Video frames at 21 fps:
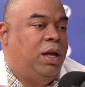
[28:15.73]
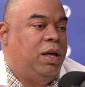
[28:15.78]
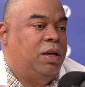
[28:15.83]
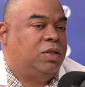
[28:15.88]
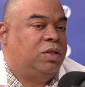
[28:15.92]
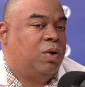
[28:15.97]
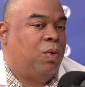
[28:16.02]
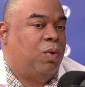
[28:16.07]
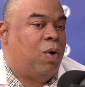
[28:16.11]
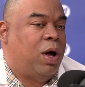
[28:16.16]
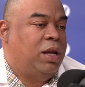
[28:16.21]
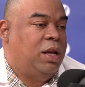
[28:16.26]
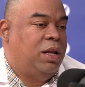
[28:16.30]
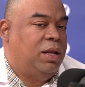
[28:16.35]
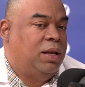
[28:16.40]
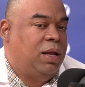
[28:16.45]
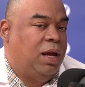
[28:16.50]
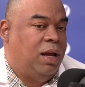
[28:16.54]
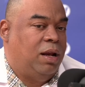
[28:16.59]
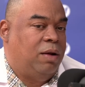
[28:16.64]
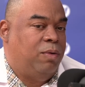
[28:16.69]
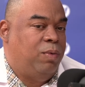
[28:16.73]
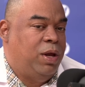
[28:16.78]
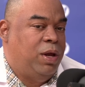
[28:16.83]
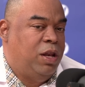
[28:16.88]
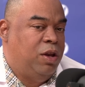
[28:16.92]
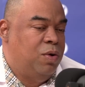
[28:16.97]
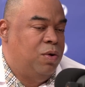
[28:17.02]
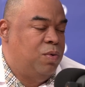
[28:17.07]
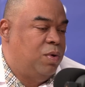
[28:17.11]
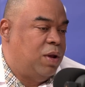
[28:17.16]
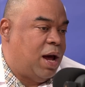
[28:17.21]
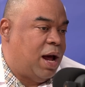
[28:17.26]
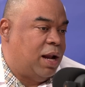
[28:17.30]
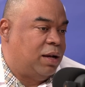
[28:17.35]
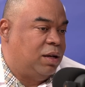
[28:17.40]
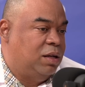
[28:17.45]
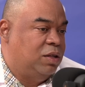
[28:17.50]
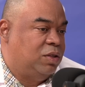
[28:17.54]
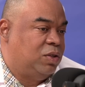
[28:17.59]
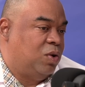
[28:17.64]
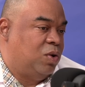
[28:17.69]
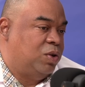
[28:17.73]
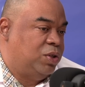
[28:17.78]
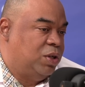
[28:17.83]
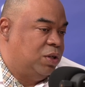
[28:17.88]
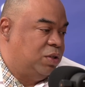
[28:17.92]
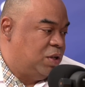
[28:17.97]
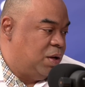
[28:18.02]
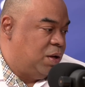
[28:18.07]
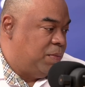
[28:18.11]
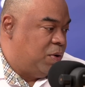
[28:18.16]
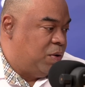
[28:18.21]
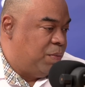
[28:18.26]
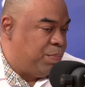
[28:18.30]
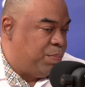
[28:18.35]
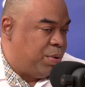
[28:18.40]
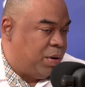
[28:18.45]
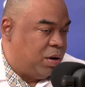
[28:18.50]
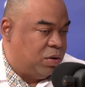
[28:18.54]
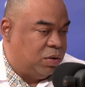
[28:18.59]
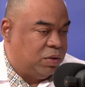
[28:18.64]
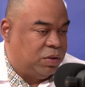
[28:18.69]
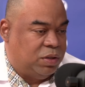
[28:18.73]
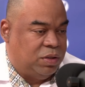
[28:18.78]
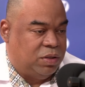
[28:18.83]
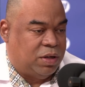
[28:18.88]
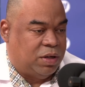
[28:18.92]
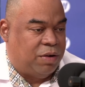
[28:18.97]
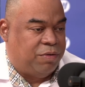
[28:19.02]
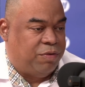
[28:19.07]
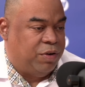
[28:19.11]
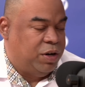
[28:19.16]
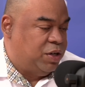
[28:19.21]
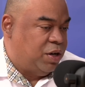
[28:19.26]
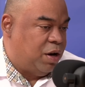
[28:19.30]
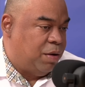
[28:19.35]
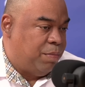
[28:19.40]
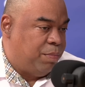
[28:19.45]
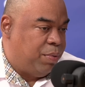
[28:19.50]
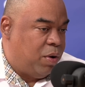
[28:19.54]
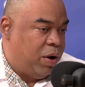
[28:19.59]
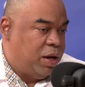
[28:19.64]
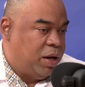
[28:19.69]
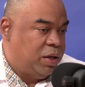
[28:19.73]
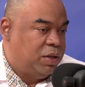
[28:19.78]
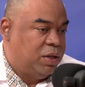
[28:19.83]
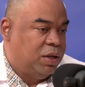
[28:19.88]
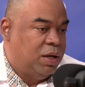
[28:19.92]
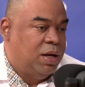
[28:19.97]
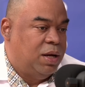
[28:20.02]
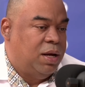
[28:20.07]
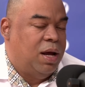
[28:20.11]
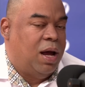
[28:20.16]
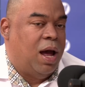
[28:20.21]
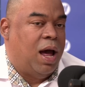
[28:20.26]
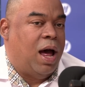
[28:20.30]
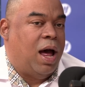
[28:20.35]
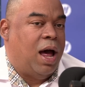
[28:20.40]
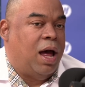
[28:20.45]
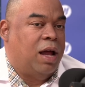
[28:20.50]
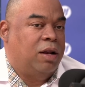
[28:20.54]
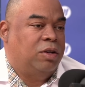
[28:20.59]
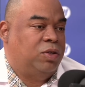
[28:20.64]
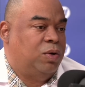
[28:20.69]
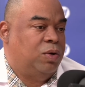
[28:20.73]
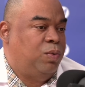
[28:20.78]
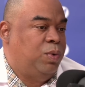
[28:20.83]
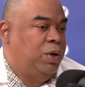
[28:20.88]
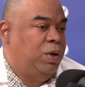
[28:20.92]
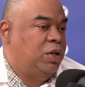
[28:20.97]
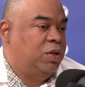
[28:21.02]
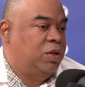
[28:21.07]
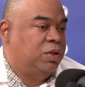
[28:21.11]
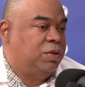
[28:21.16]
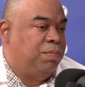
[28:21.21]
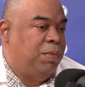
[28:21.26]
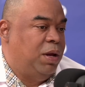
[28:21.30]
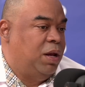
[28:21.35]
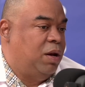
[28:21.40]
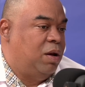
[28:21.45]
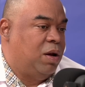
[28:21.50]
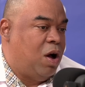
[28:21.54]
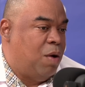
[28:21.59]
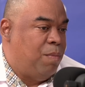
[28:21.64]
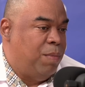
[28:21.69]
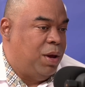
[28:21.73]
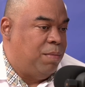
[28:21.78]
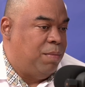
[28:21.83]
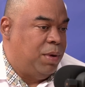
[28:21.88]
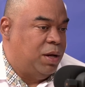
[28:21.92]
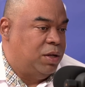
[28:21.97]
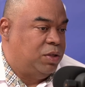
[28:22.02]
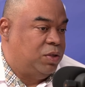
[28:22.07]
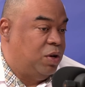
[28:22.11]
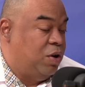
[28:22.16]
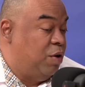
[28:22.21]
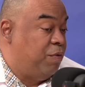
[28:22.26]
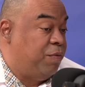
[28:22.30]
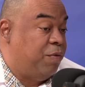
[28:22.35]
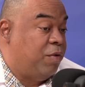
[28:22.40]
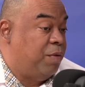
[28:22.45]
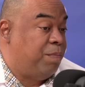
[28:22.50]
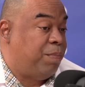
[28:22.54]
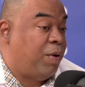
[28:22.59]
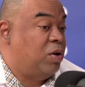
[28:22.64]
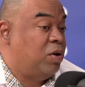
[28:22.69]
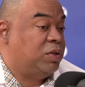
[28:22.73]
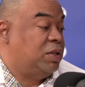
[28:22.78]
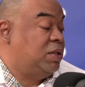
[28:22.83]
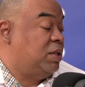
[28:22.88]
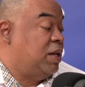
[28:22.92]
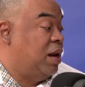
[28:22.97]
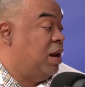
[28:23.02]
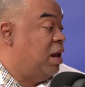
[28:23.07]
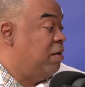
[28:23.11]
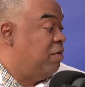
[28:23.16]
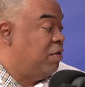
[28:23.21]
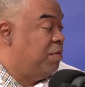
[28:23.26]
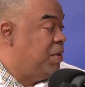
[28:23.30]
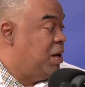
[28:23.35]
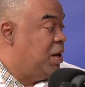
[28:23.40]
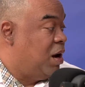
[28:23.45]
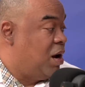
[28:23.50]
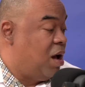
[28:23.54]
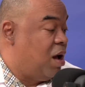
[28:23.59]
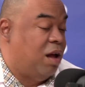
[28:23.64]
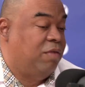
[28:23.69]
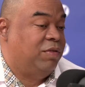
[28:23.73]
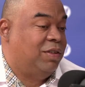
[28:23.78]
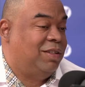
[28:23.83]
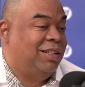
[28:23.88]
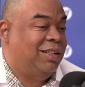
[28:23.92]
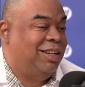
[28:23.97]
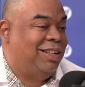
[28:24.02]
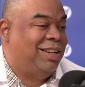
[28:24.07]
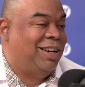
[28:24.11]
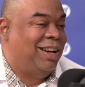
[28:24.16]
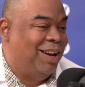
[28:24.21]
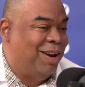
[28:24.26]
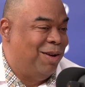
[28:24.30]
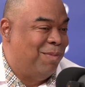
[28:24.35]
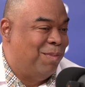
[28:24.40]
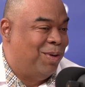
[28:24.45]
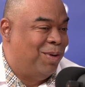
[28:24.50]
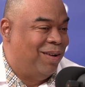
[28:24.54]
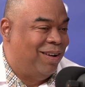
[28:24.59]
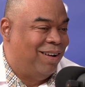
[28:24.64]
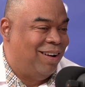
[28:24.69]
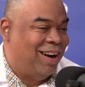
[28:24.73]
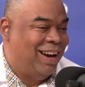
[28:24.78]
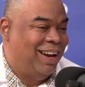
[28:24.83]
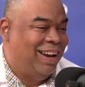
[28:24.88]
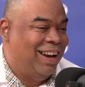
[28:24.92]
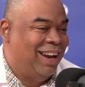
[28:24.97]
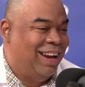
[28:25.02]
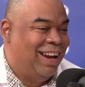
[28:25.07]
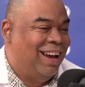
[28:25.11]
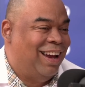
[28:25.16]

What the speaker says: so what it did, we knew that discussions about purse is a friction point, and so we just made a commitment. So therefore, purses can never be a conversation anymore, right?